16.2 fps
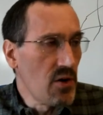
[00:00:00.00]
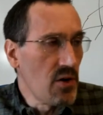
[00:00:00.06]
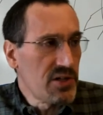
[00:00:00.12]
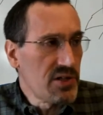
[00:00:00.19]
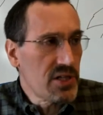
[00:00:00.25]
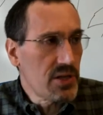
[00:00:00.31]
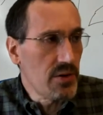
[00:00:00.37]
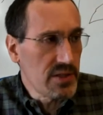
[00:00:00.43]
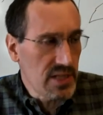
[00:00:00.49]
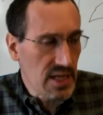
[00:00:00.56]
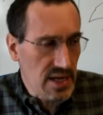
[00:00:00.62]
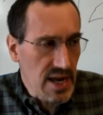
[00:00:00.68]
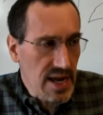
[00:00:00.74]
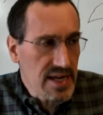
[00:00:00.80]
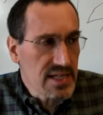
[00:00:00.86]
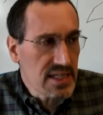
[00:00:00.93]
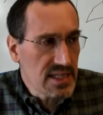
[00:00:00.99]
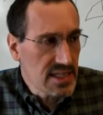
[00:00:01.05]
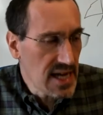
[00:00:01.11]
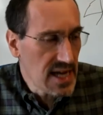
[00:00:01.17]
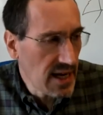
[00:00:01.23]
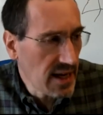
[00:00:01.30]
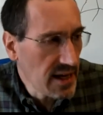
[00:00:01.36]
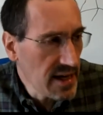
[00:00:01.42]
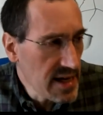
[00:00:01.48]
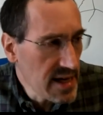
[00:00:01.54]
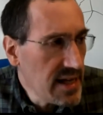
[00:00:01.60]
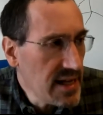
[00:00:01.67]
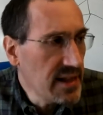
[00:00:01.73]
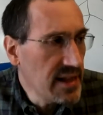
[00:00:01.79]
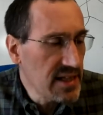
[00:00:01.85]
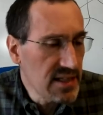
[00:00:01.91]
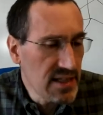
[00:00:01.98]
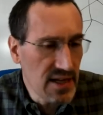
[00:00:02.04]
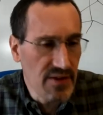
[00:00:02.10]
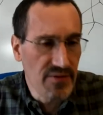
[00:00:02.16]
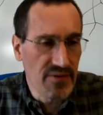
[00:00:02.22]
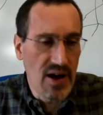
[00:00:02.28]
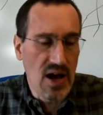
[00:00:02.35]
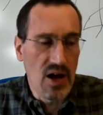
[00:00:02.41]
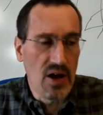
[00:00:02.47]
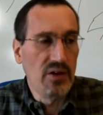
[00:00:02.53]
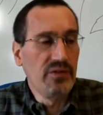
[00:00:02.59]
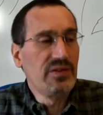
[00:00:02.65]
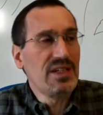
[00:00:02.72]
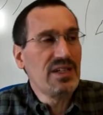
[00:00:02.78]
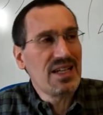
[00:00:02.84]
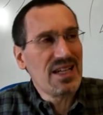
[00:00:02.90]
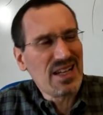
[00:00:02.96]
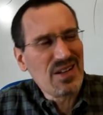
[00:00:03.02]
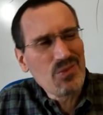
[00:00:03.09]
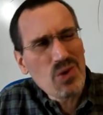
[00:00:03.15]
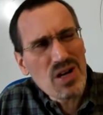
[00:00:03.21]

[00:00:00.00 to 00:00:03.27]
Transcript: also has a nice technique that's involved in,